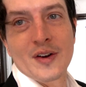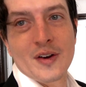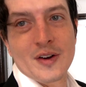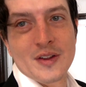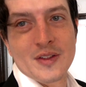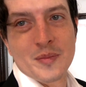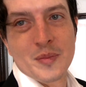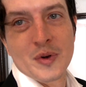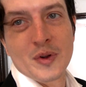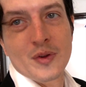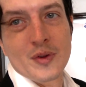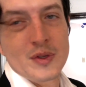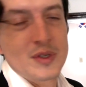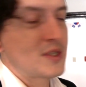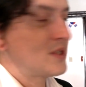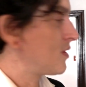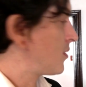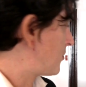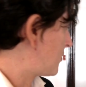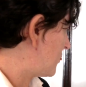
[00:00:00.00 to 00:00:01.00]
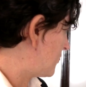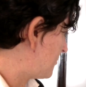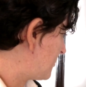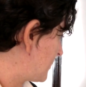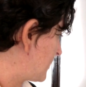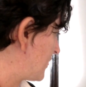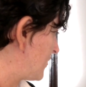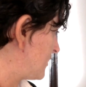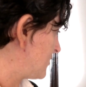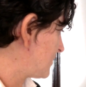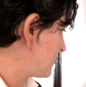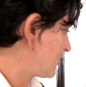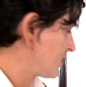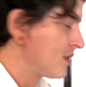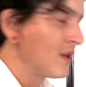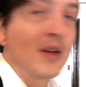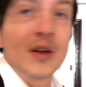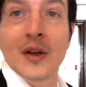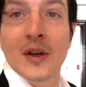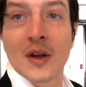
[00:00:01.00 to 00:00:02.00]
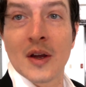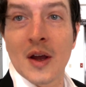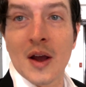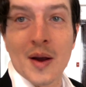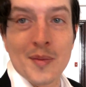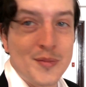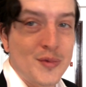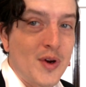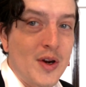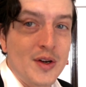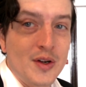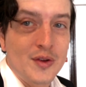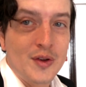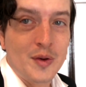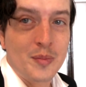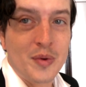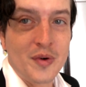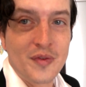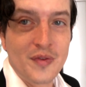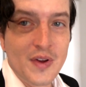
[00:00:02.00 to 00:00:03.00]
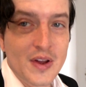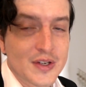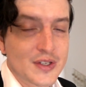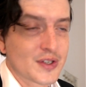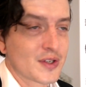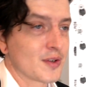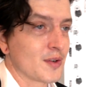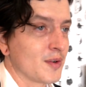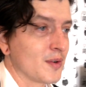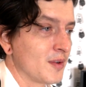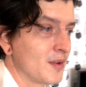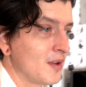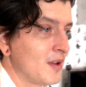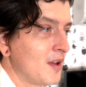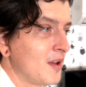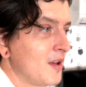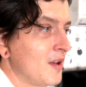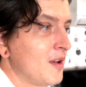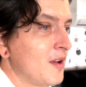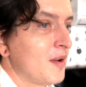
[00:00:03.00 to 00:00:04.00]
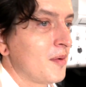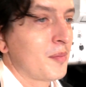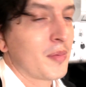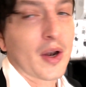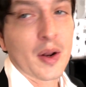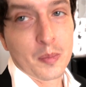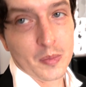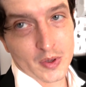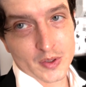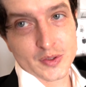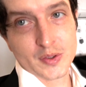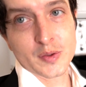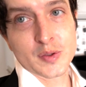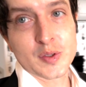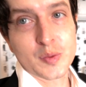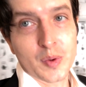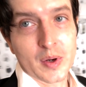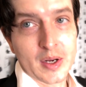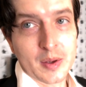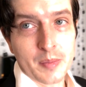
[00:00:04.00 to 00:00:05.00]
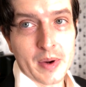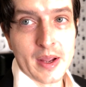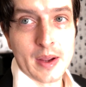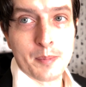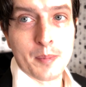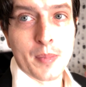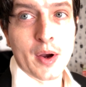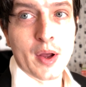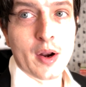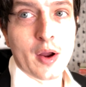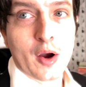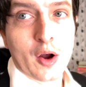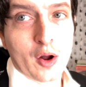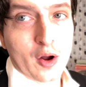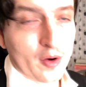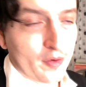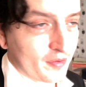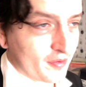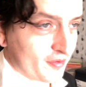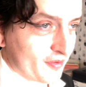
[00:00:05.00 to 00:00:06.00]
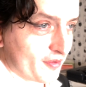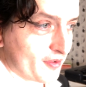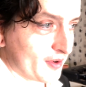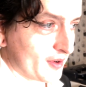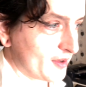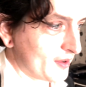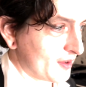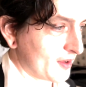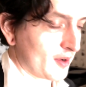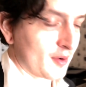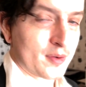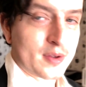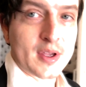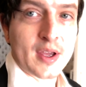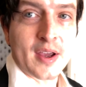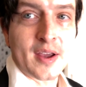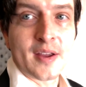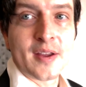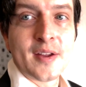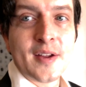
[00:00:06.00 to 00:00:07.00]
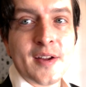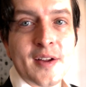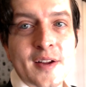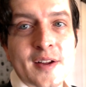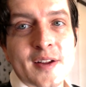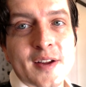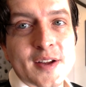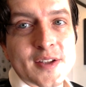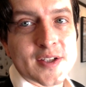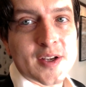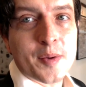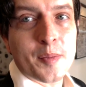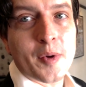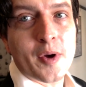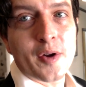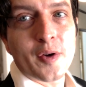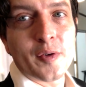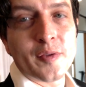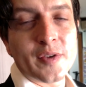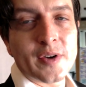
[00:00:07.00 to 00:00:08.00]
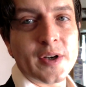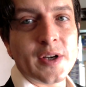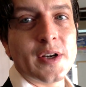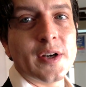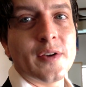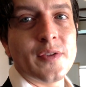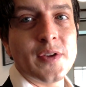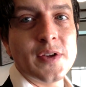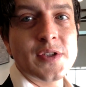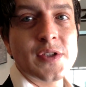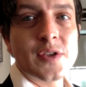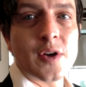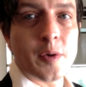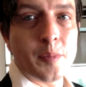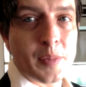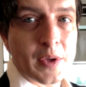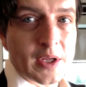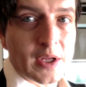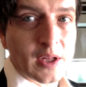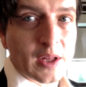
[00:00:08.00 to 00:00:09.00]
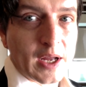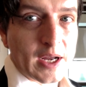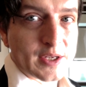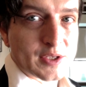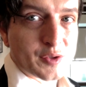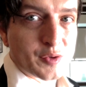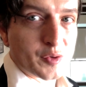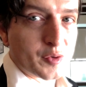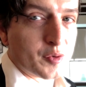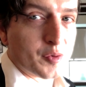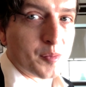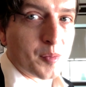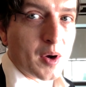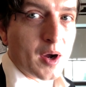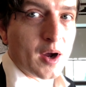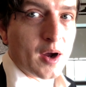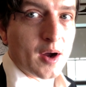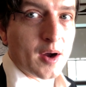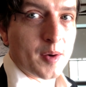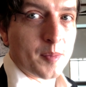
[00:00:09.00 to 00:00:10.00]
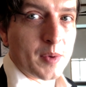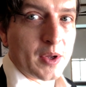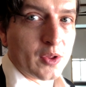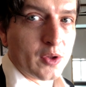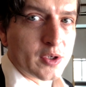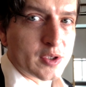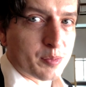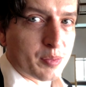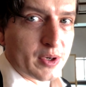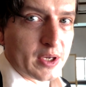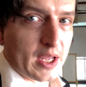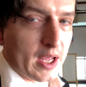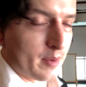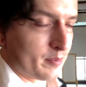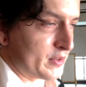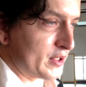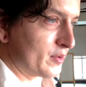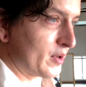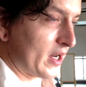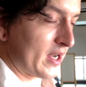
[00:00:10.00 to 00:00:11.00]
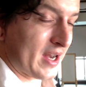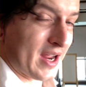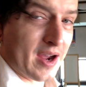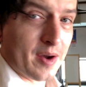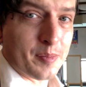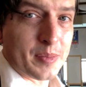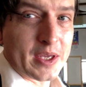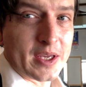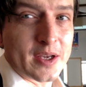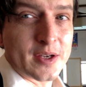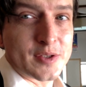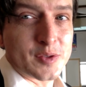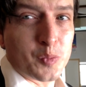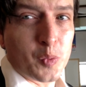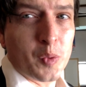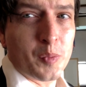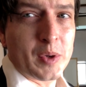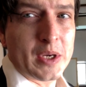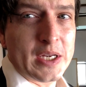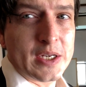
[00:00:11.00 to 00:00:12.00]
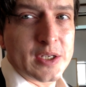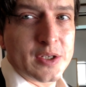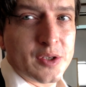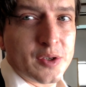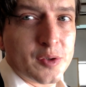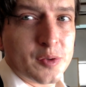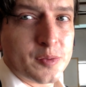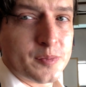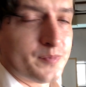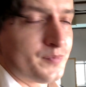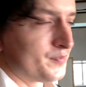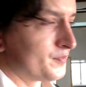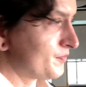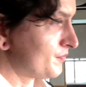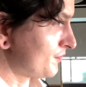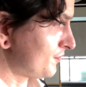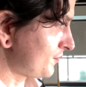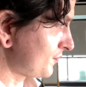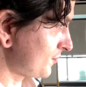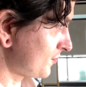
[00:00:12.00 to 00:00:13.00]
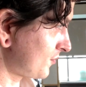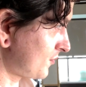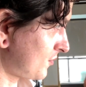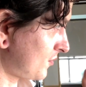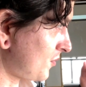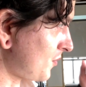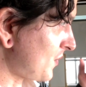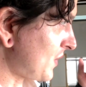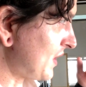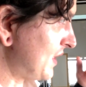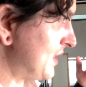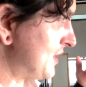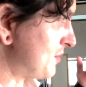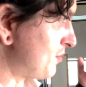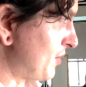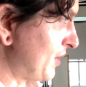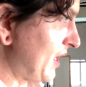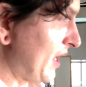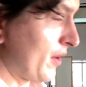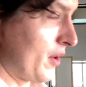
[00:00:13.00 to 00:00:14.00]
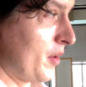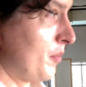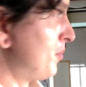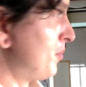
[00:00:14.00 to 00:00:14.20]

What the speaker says: on in the middle of the summer because I'm trying to look professional, but I'm also sweating my butt off. Okay, let's come on over here. This is our big classroom. It looks pretty empty right now because what we need to do is bring out a